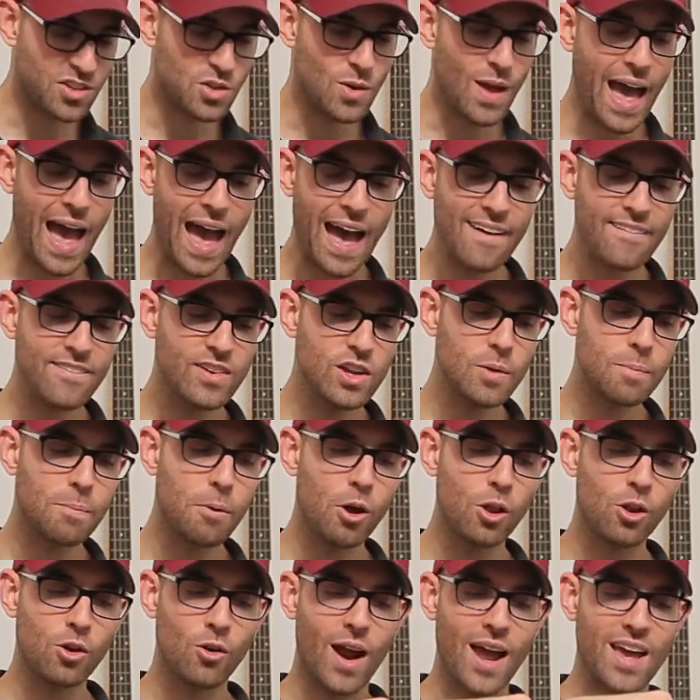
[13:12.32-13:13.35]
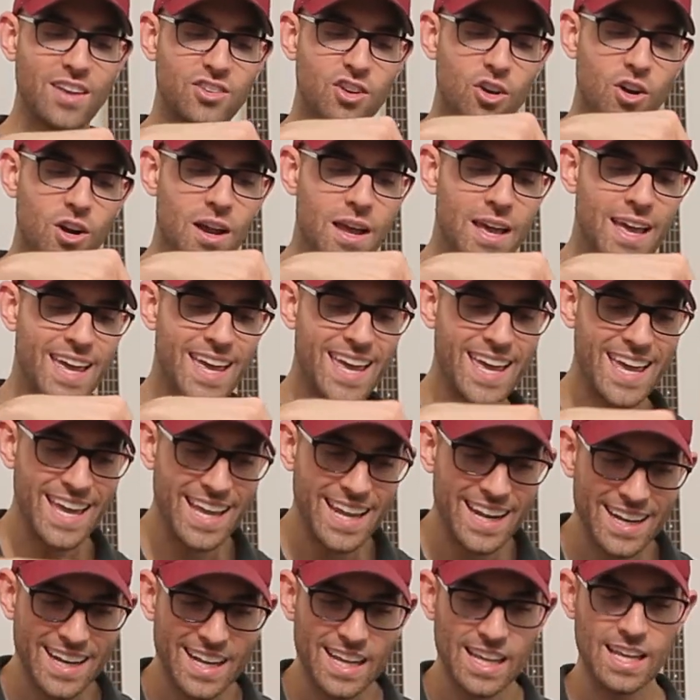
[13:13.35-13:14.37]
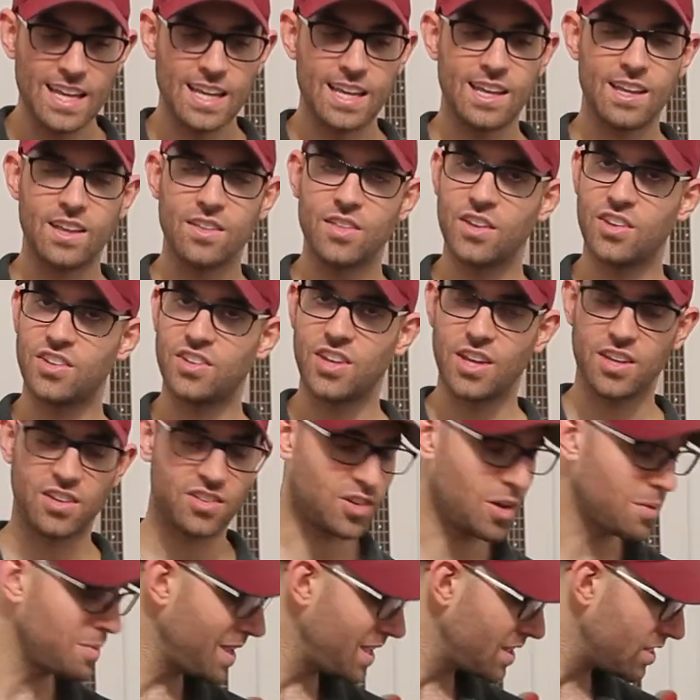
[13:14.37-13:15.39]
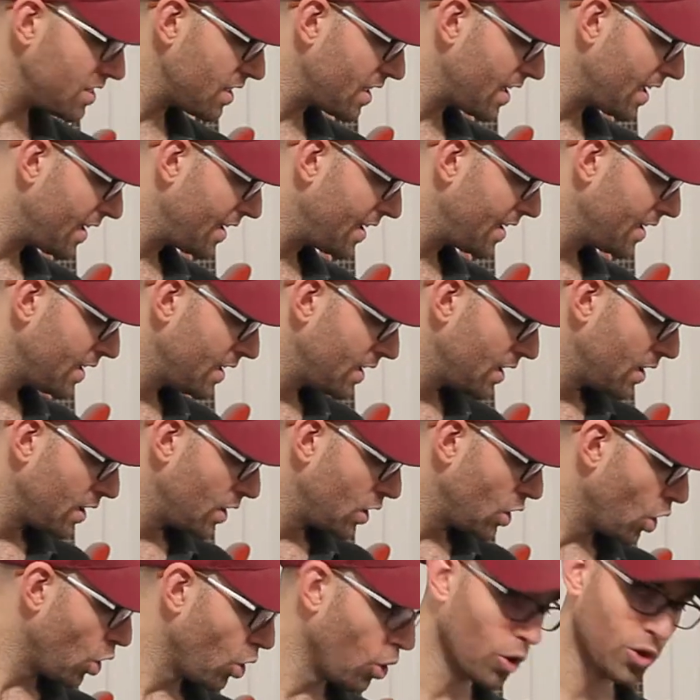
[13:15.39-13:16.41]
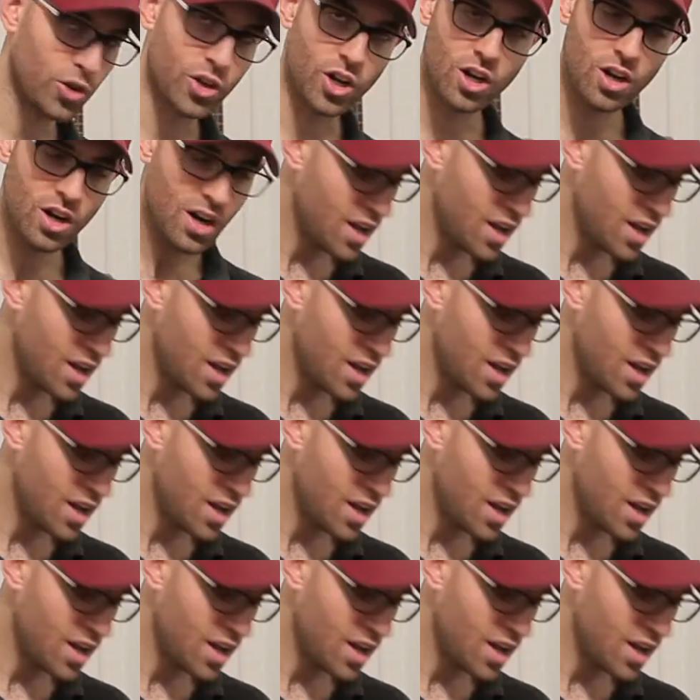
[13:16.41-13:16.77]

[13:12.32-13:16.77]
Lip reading: you have your polarizer in the system, in the holder.